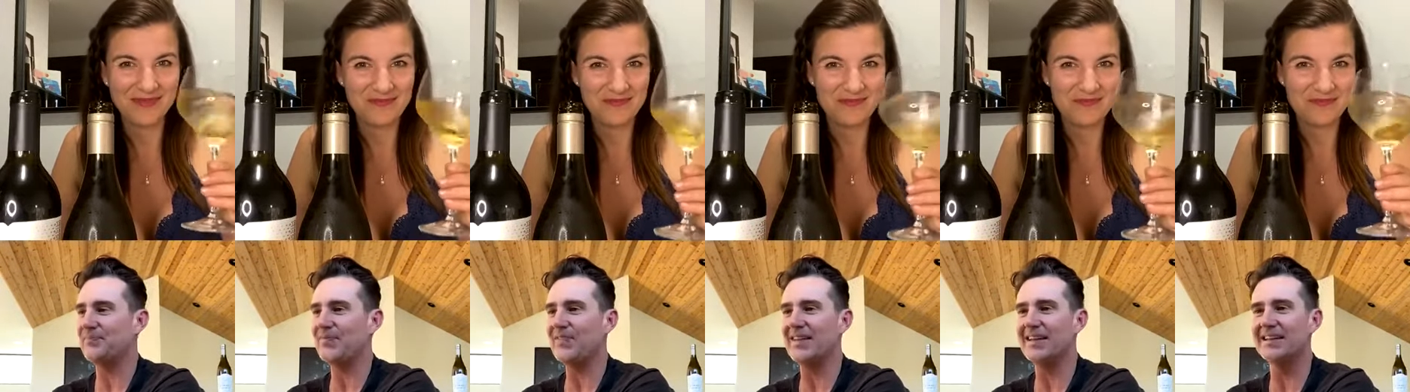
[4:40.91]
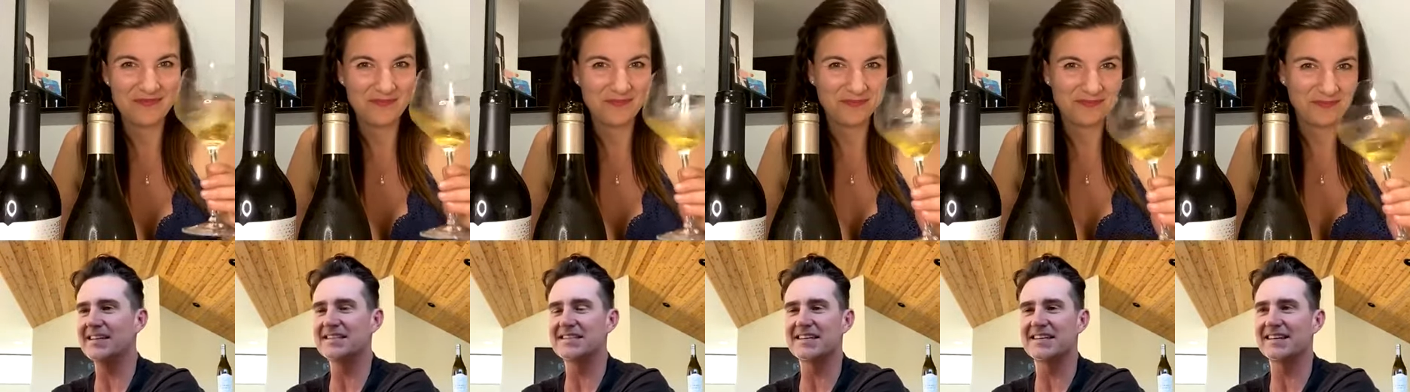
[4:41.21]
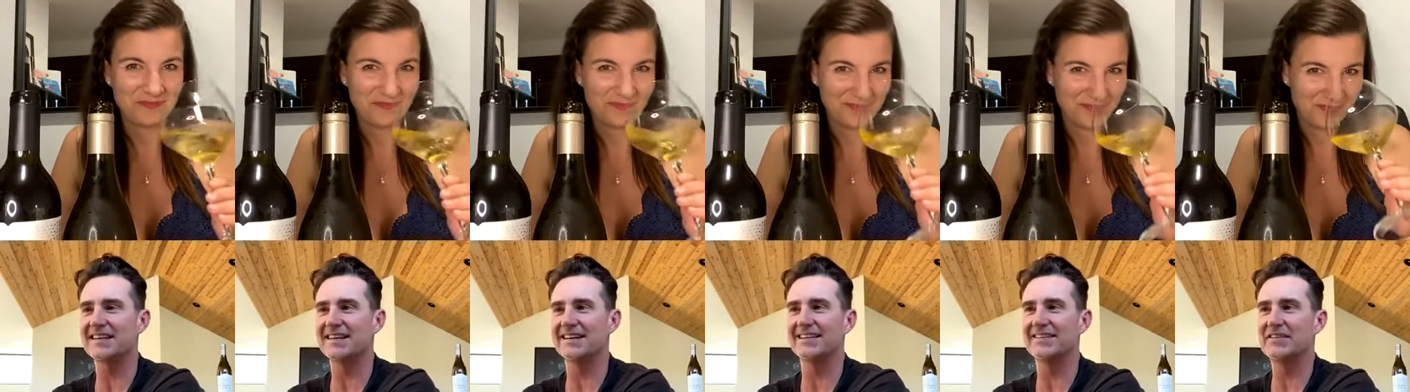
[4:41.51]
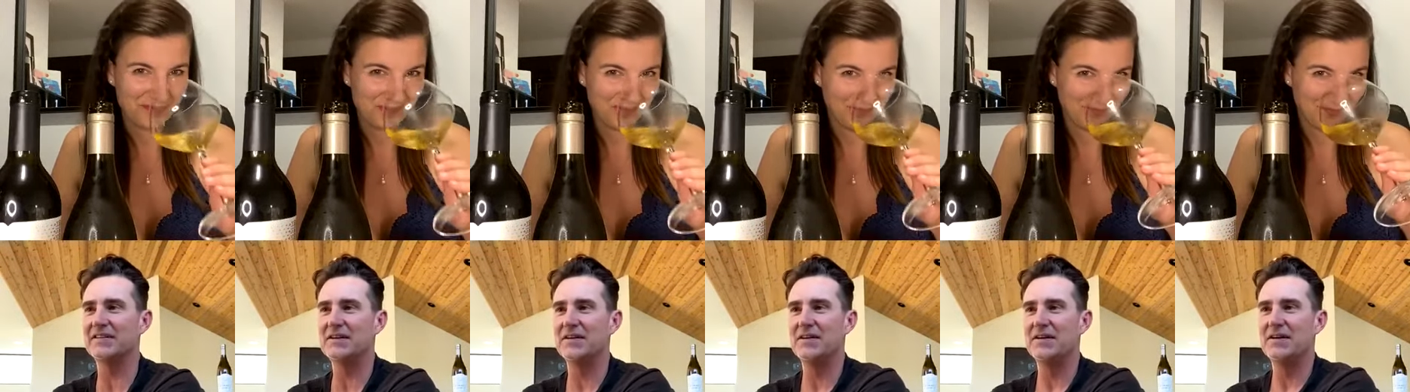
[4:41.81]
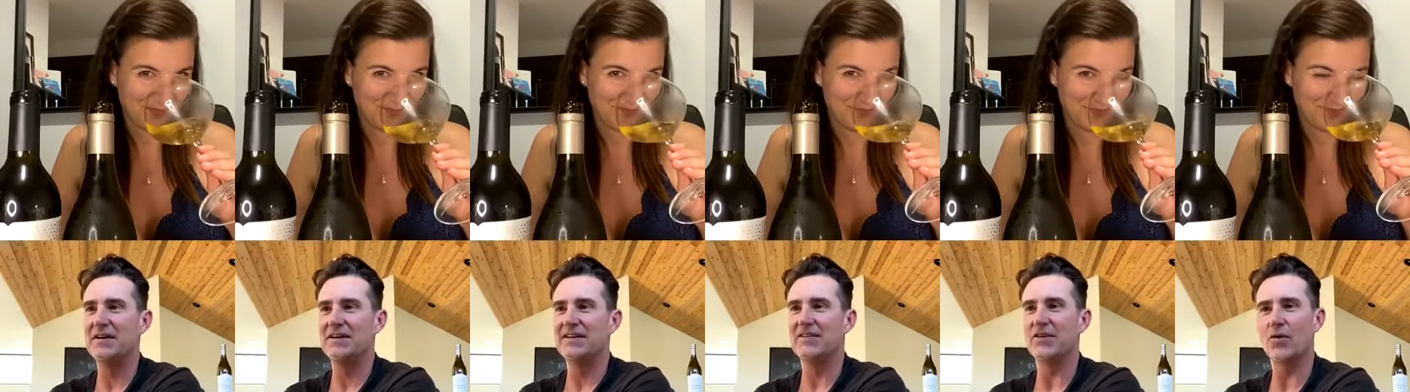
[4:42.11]
Speaker 1: it's uh,
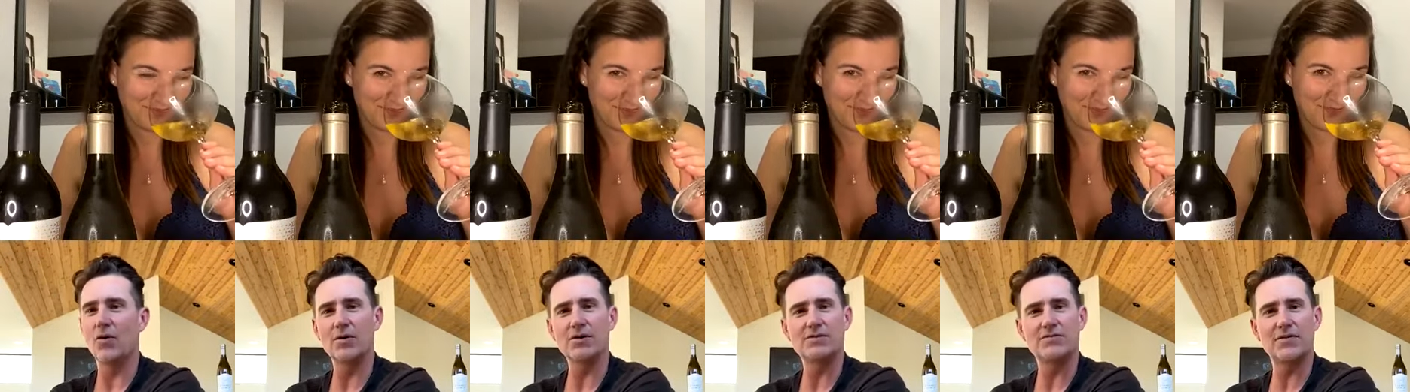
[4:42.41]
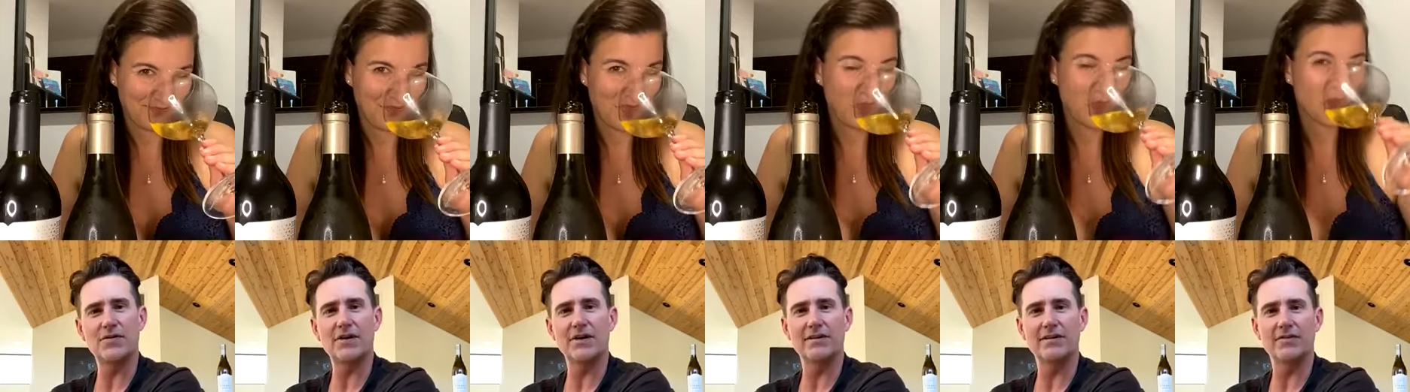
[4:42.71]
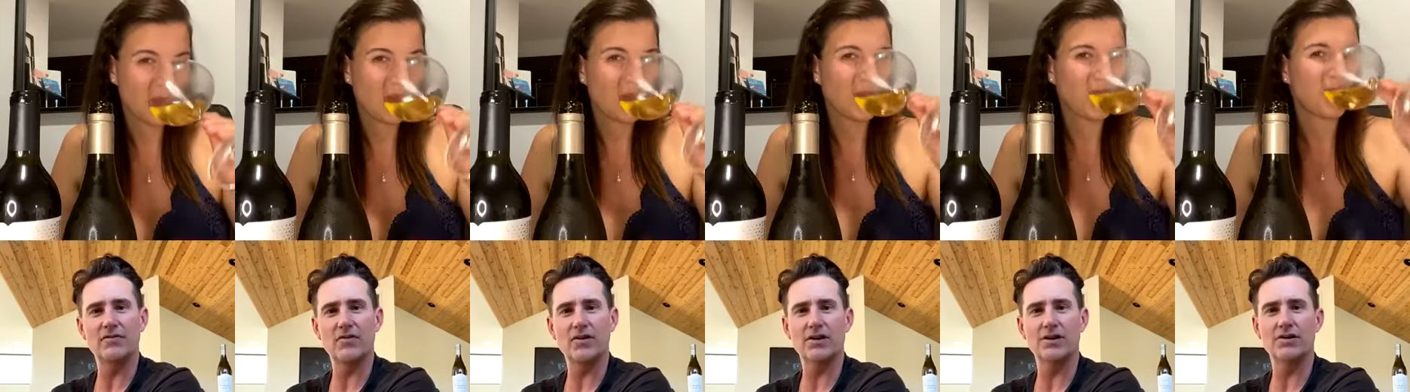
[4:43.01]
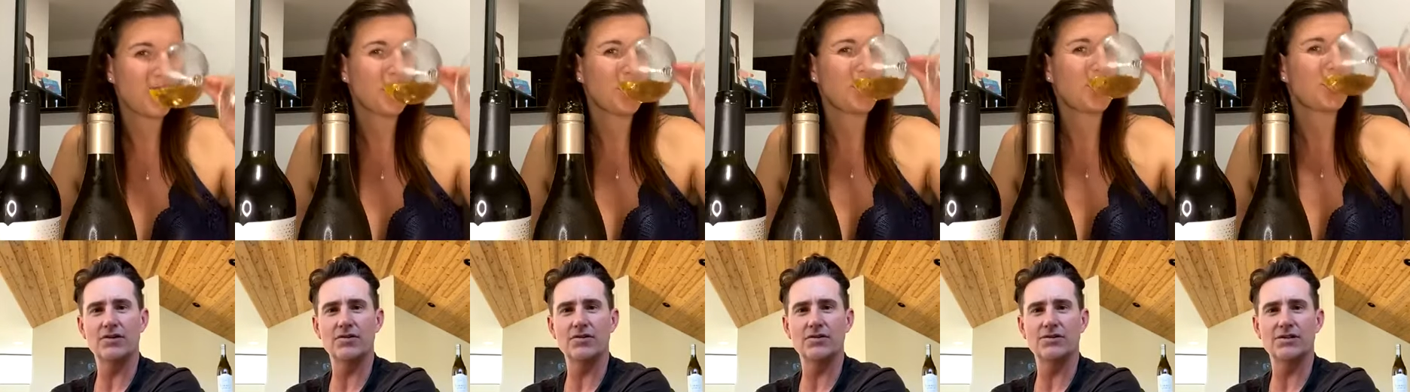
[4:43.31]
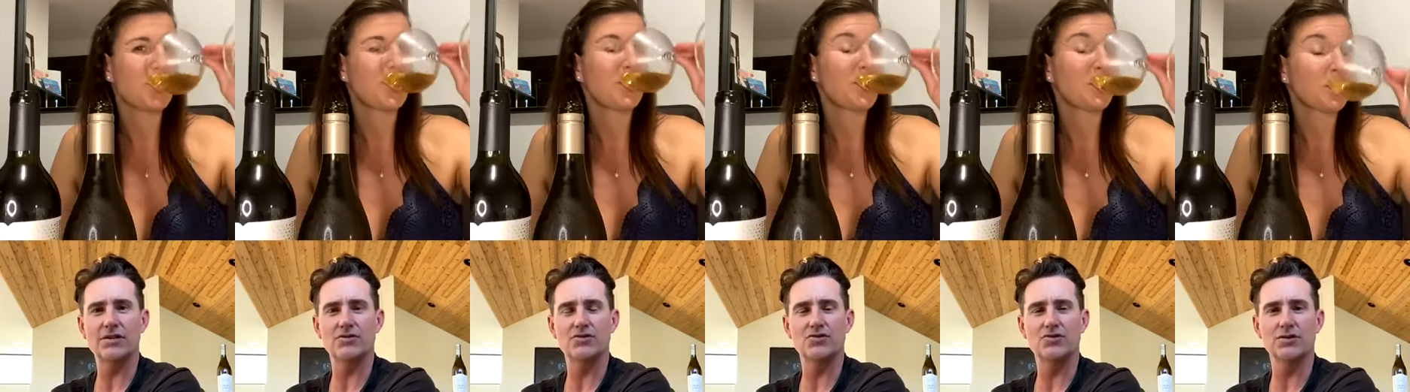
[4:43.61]
they're always very, very curious
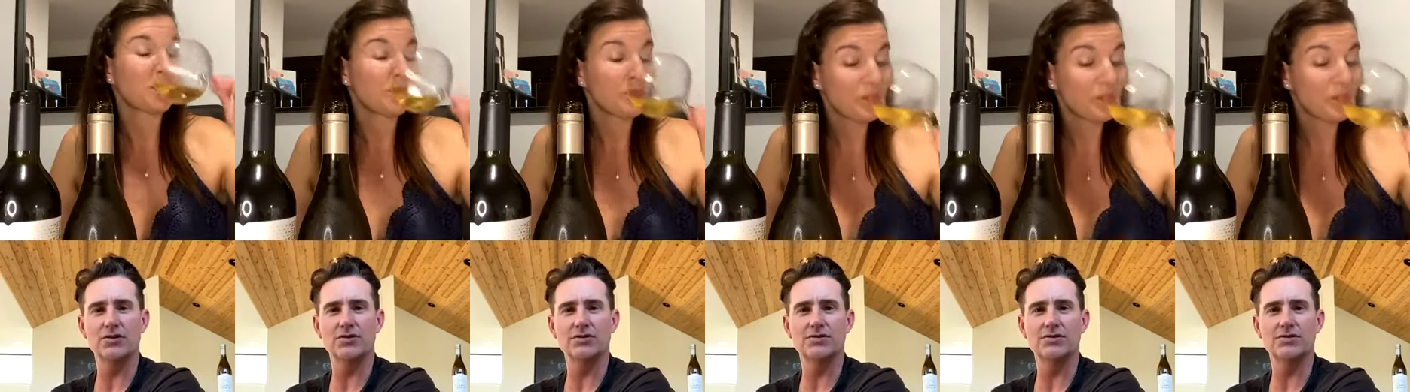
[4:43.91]
on sugar.